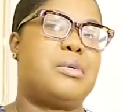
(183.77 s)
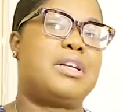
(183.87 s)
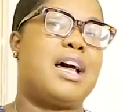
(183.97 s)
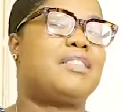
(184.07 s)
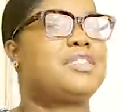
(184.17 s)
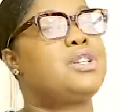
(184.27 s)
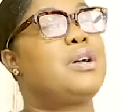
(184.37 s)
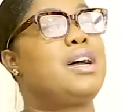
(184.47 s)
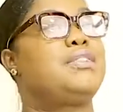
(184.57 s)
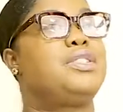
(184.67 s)
But after
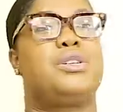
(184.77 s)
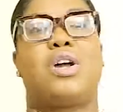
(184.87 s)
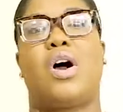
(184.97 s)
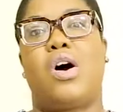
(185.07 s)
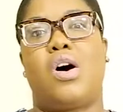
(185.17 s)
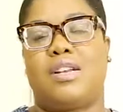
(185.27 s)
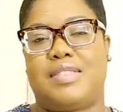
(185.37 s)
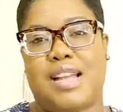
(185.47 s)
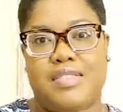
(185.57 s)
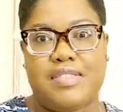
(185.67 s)
you have done all
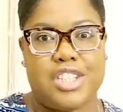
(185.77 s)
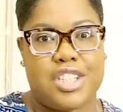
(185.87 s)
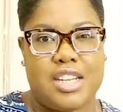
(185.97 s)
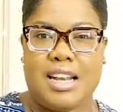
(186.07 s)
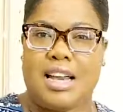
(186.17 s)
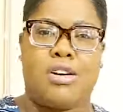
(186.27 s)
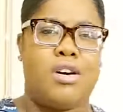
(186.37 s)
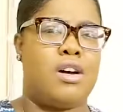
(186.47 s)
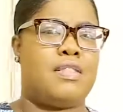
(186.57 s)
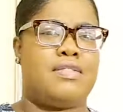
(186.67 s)
of that visioning and
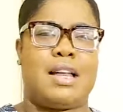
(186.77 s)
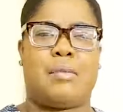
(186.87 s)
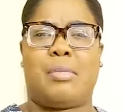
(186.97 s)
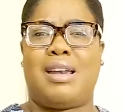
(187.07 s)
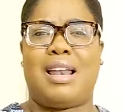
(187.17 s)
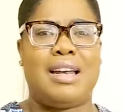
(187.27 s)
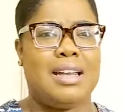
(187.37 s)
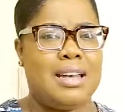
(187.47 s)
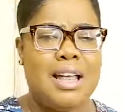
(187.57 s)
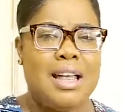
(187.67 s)
all of that
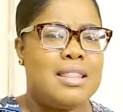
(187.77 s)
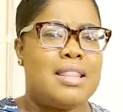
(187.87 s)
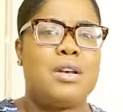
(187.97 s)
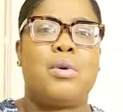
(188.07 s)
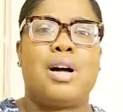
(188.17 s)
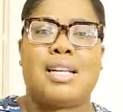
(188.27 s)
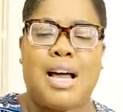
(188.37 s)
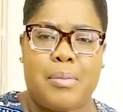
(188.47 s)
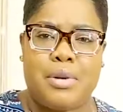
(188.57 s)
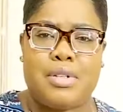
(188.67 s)
planning, then what
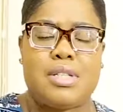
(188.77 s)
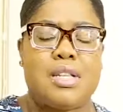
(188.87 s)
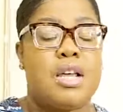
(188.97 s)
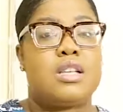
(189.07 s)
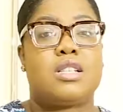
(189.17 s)
happens?